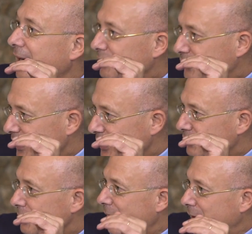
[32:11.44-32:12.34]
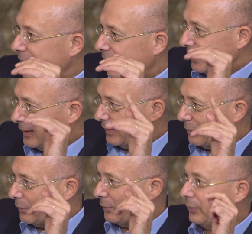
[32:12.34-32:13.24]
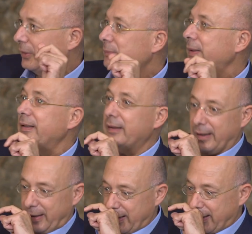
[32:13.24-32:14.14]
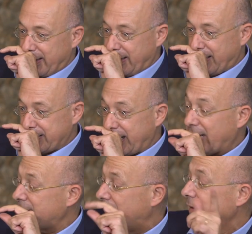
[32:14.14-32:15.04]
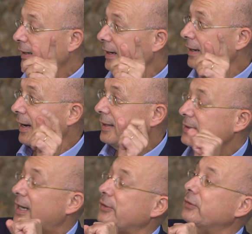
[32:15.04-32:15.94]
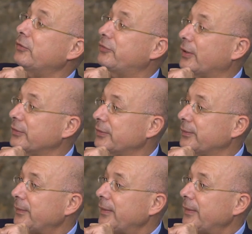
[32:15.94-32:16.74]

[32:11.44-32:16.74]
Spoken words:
In 3 years from now, they will be, they are entitled to vote.